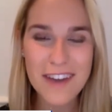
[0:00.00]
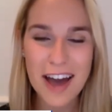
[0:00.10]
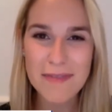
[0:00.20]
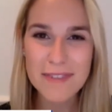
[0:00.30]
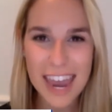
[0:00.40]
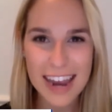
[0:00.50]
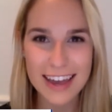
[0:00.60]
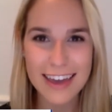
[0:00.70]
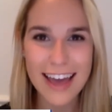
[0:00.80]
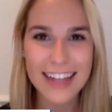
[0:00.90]
I'm
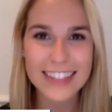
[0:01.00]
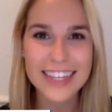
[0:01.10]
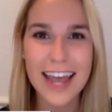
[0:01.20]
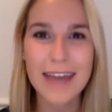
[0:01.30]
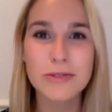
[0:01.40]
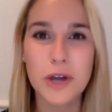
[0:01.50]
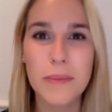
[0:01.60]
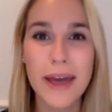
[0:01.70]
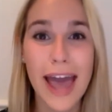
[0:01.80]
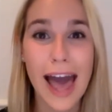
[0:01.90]
Katie, and today I'm joined
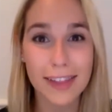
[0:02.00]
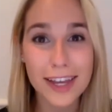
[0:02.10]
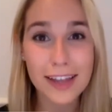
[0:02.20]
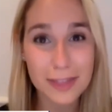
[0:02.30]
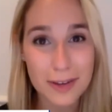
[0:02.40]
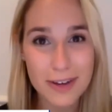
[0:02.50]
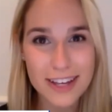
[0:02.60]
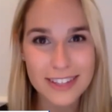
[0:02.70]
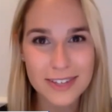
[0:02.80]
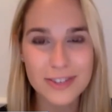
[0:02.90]
by Elliot
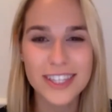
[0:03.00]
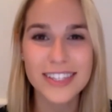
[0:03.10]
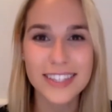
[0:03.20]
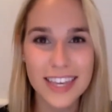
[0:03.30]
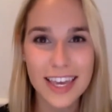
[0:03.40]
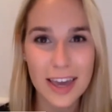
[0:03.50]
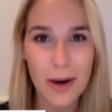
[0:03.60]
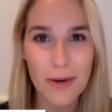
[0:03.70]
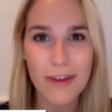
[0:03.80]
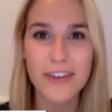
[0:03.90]
Lewis, who's the
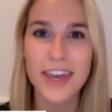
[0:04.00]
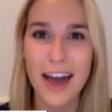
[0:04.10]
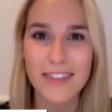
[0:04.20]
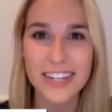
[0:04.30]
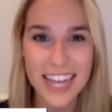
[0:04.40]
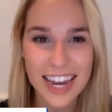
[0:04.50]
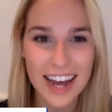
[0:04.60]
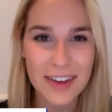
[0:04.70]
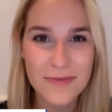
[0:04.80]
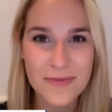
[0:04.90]
CEO of Keyavi
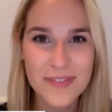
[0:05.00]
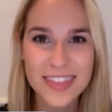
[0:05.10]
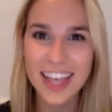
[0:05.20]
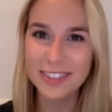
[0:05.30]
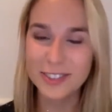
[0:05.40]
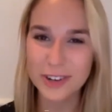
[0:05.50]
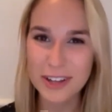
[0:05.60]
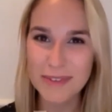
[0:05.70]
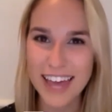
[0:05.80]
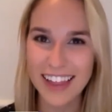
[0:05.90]
Data. Thanks for joining
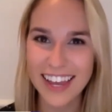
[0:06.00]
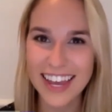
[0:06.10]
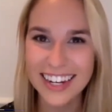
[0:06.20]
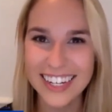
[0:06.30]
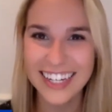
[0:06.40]
me, Elliot.